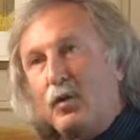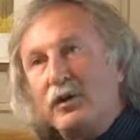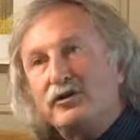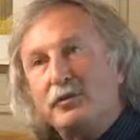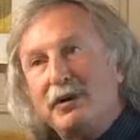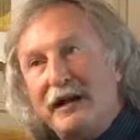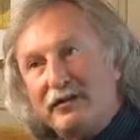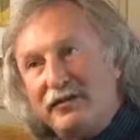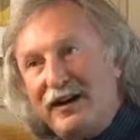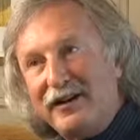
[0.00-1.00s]
Once you put
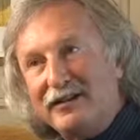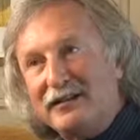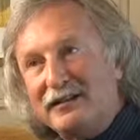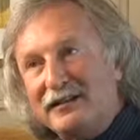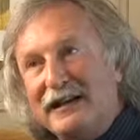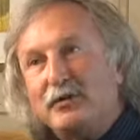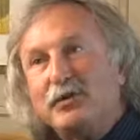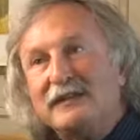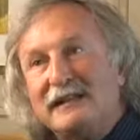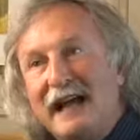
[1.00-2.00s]
out the fire, it
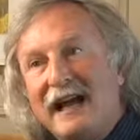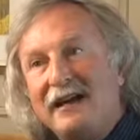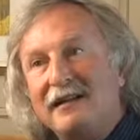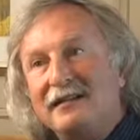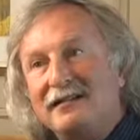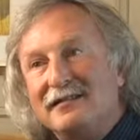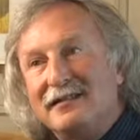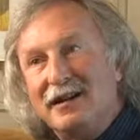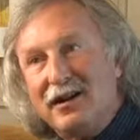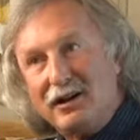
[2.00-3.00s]
will stay
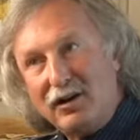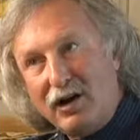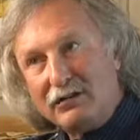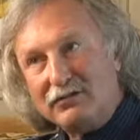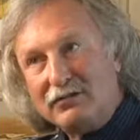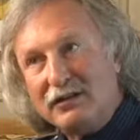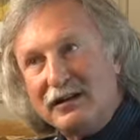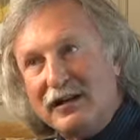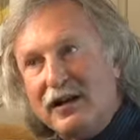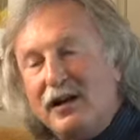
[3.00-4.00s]
gone.
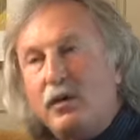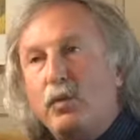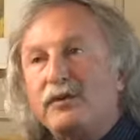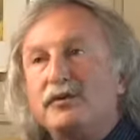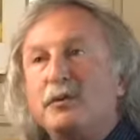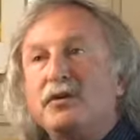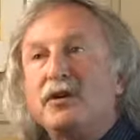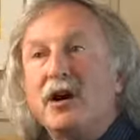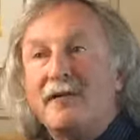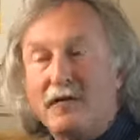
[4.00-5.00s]
Once you
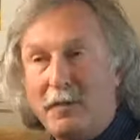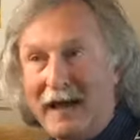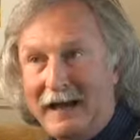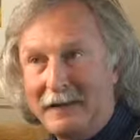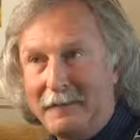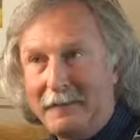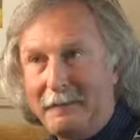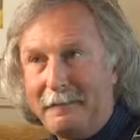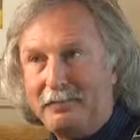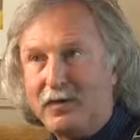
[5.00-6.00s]
turn off the pain,
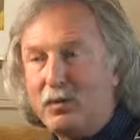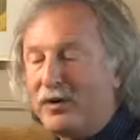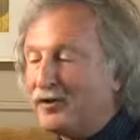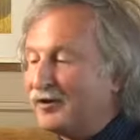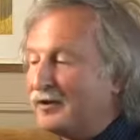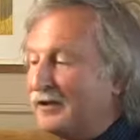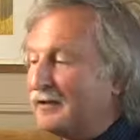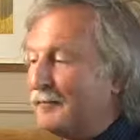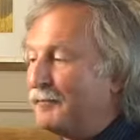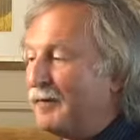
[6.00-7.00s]
whether you're looking
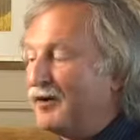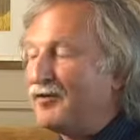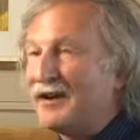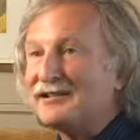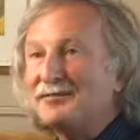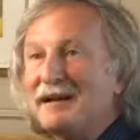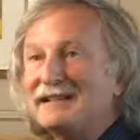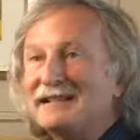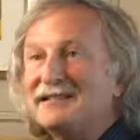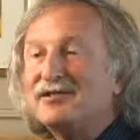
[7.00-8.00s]
at arthritis
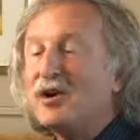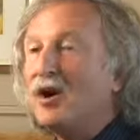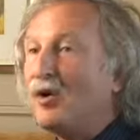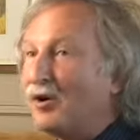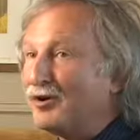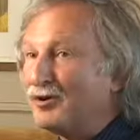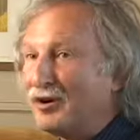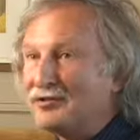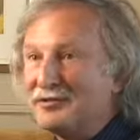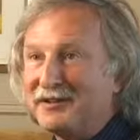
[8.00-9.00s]
medicines or
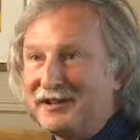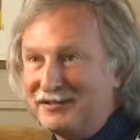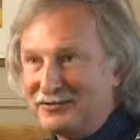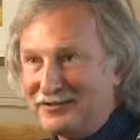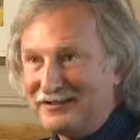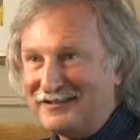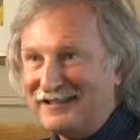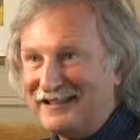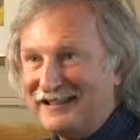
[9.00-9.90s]
glucosamine chondroitin,